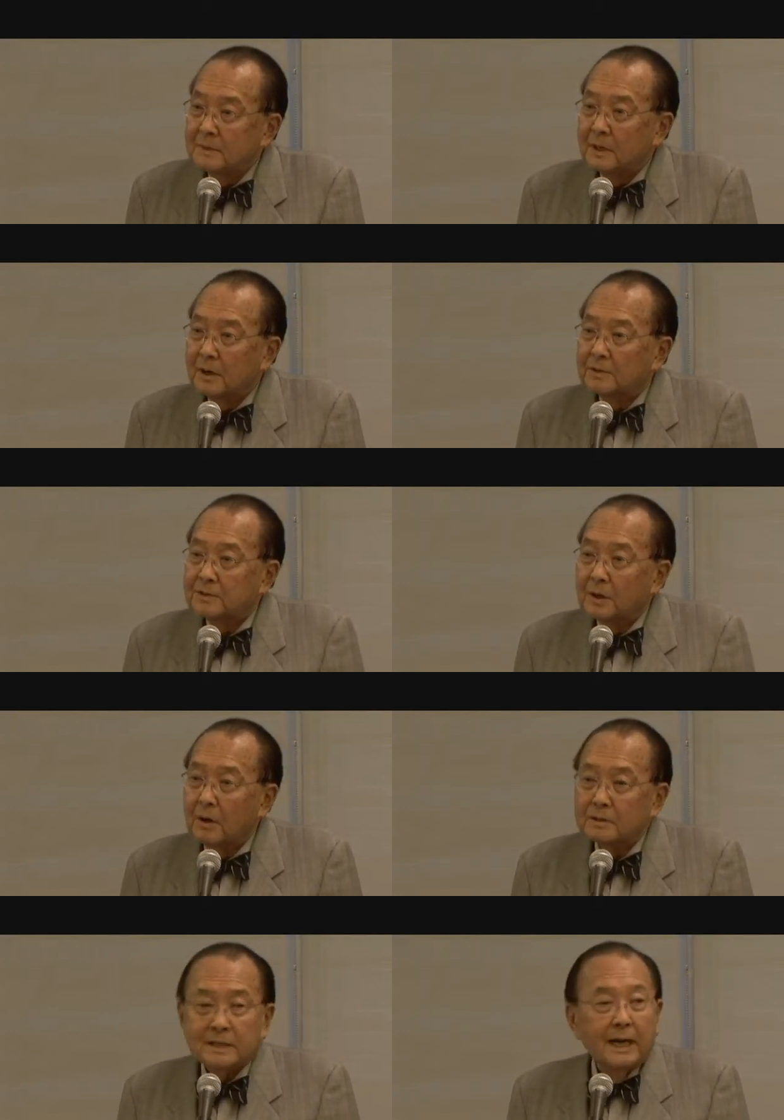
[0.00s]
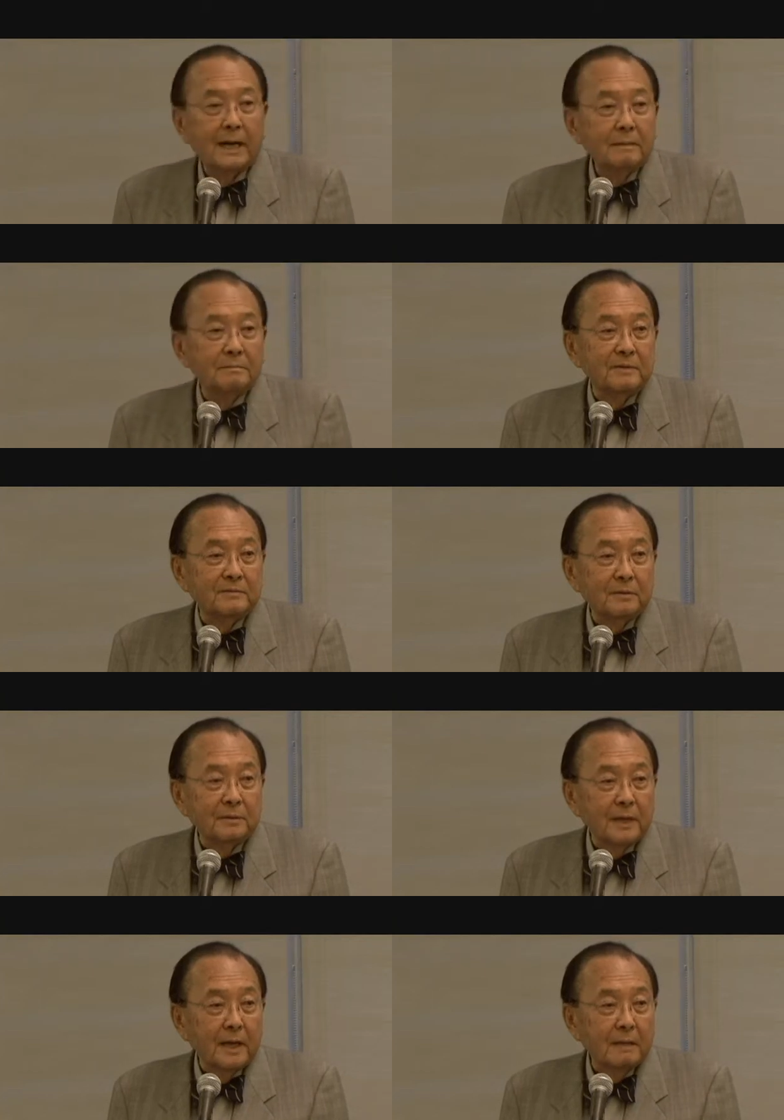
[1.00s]
because they all died
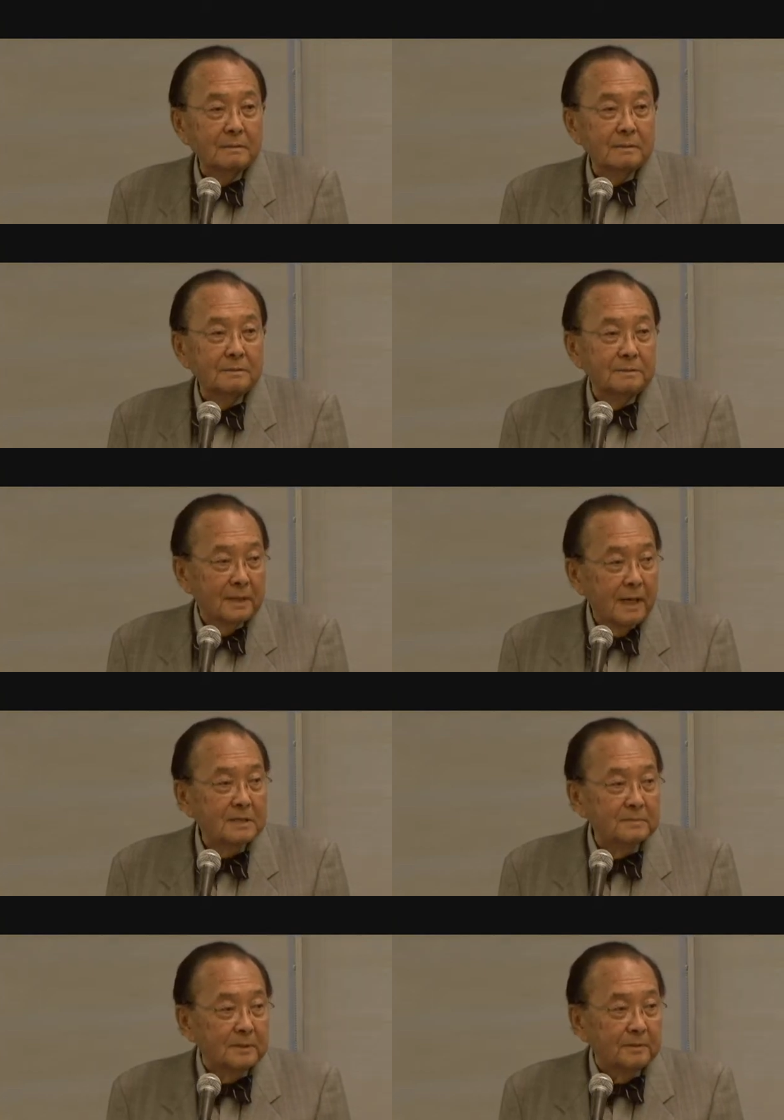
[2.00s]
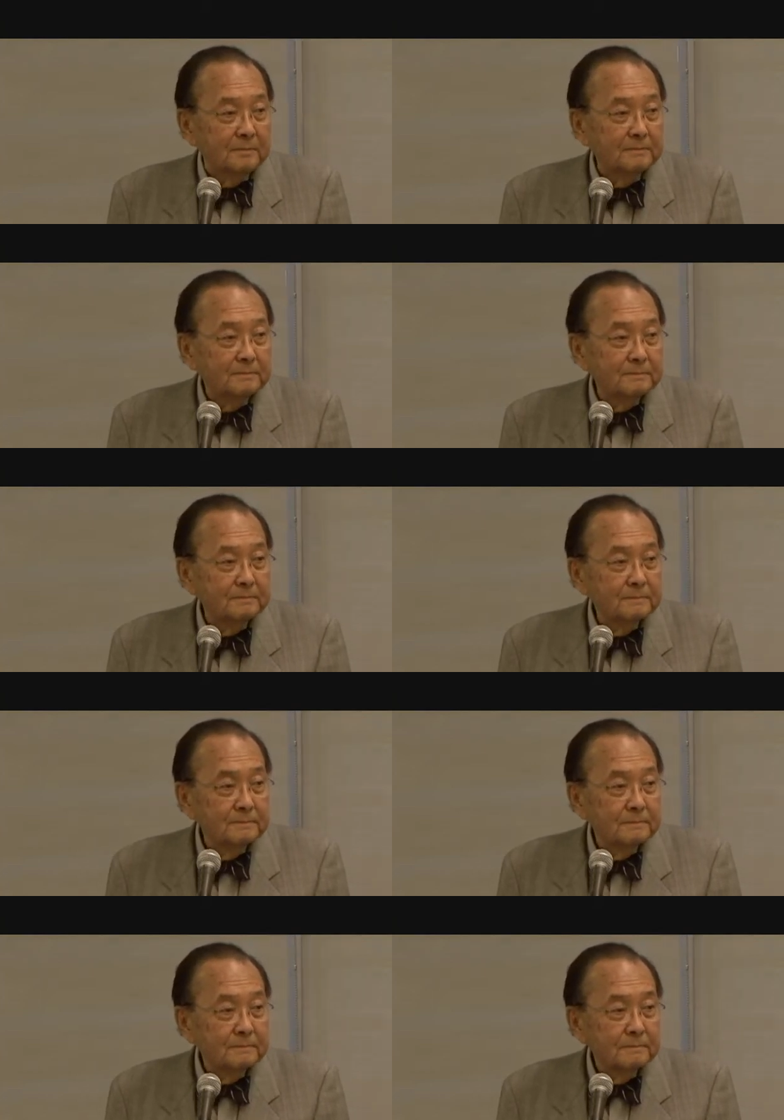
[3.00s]
before they got to the hospital.
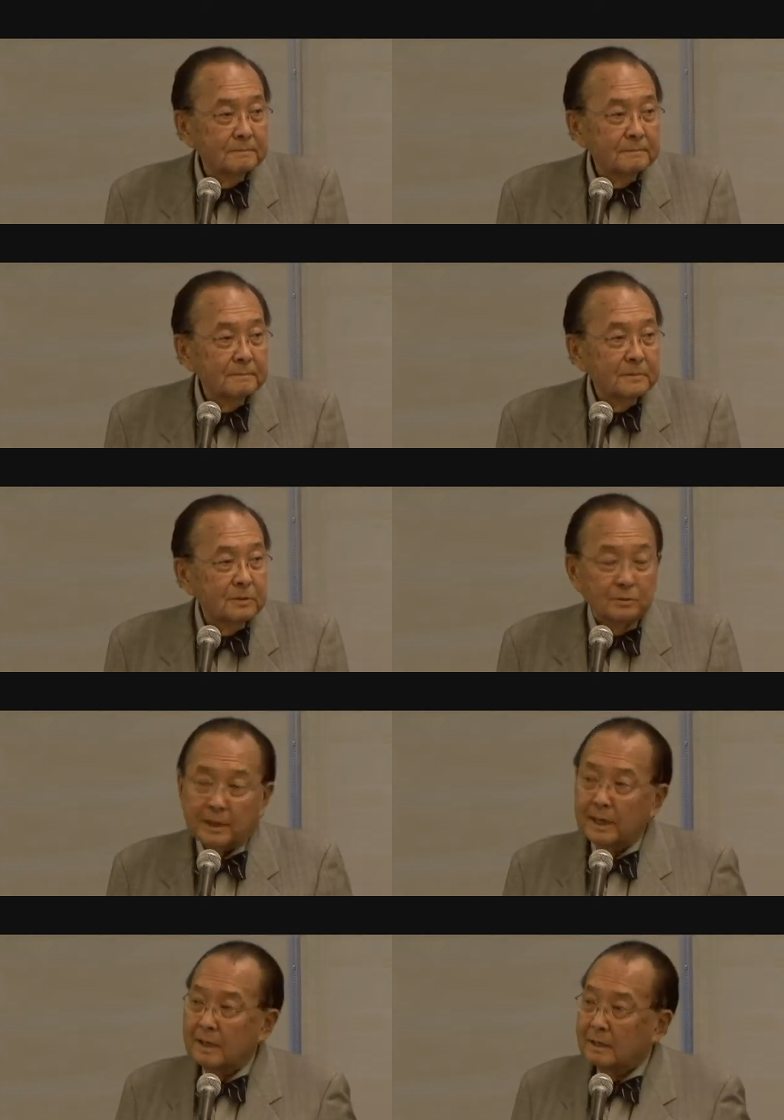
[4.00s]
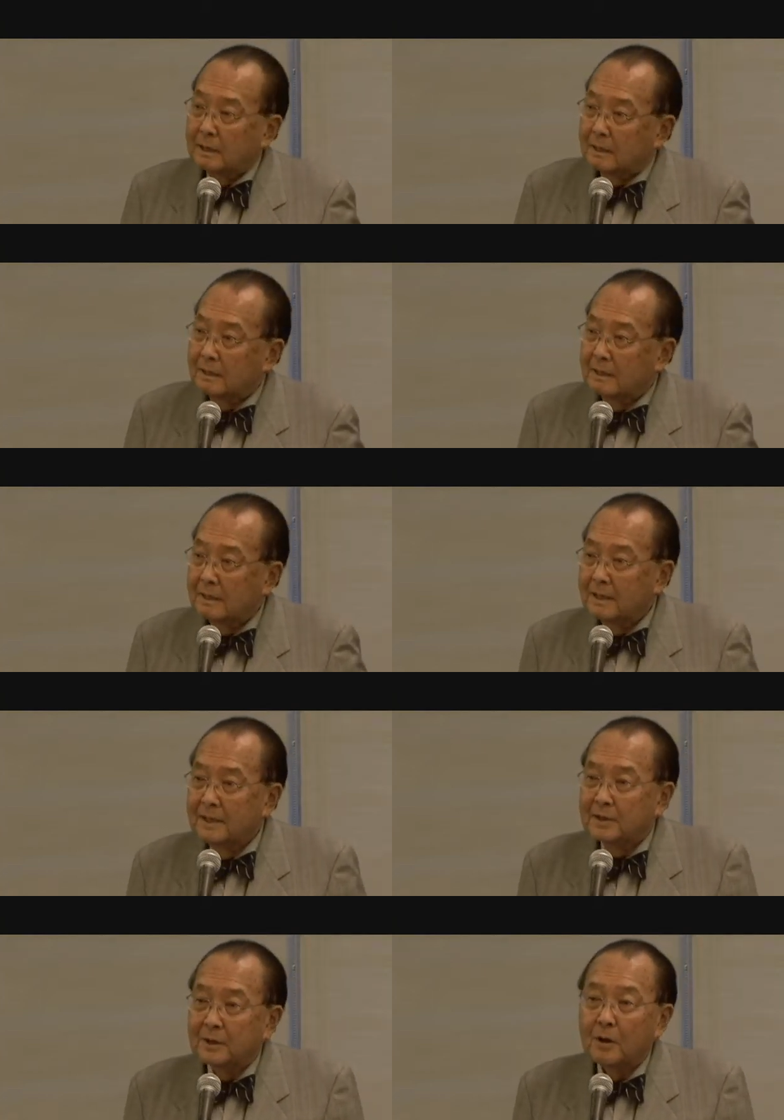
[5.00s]
Today,
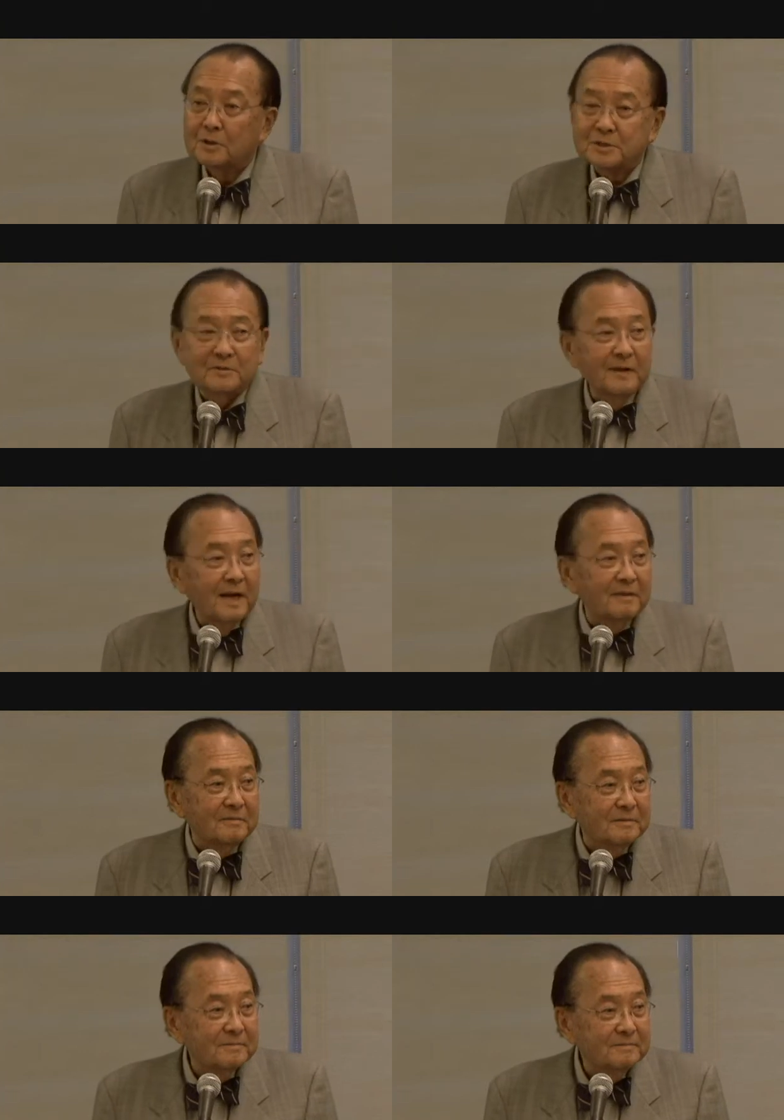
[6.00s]
they all survive.